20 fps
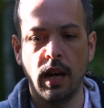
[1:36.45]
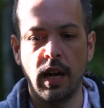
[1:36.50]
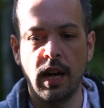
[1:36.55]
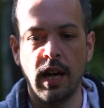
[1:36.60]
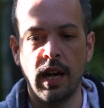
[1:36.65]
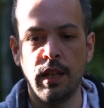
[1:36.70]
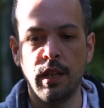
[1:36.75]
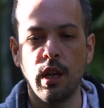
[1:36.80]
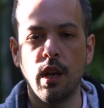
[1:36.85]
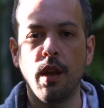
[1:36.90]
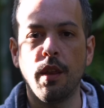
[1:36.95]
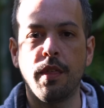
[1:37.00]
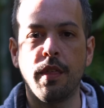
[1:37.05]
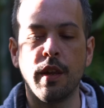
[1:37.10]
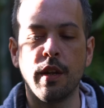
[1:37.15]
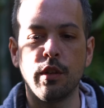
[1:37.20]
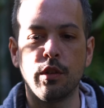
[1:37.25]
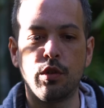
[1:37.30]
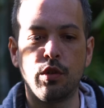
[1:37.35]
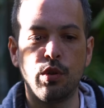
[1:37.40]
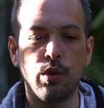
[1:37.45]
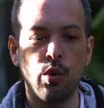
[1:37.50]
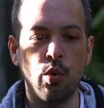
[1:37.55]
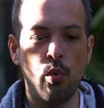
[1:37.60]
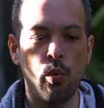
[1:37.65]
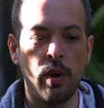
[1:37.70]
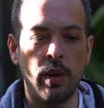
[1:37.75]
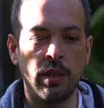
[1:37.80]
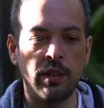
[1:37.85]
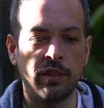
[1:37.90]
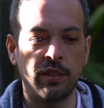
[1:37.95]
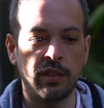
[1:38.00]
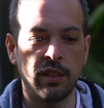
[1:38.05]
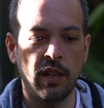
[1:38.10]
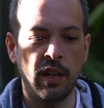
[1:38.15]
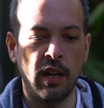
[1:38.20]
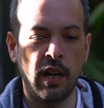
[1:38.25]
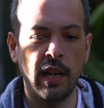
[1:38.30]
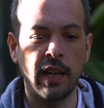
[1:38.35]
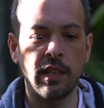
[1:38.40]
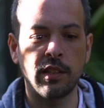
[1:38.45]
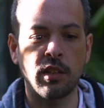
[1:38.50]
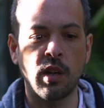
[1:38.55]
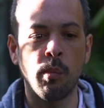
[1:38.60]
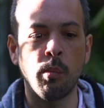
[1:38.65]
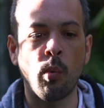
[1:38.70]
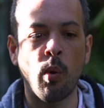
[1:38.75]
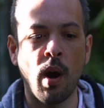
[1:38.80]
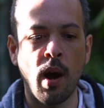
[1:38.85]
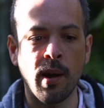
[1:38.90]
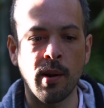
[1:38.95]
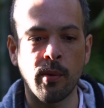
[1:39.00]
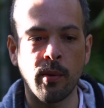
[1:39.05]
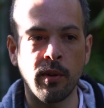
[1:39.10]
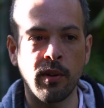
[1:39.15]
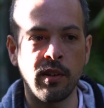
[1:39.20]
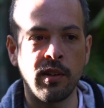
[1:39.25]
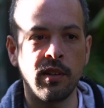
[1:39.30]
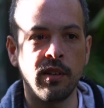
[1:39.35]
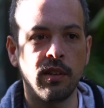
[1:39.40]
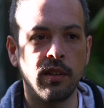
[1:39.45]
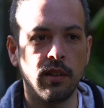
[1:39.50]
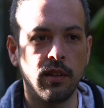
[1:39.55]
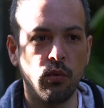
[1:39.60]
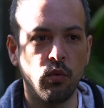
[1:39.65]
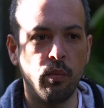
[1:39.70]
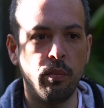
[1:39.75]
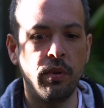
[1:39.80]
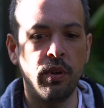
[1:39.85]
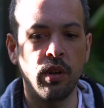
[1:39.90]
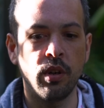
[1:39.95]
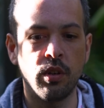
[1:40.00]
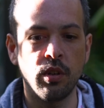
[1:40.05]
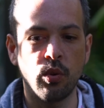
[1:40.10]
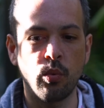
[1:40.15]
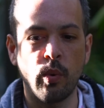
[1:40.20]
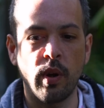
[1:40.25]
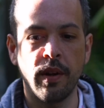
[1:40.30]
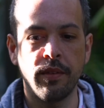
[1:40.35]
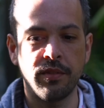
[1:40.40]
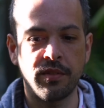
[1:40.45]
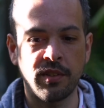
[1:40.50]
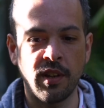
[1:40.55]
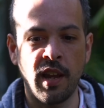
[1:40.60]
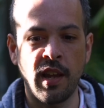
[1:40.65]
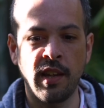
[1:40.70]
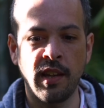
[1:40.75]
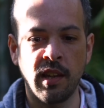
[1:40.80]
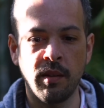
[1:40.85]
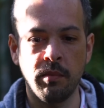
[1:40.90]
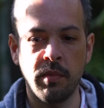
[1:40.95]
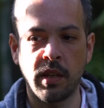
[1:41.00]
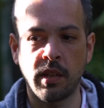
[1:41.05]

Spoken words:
The other thing too is, I guess camaraderie would be a good way of saying it,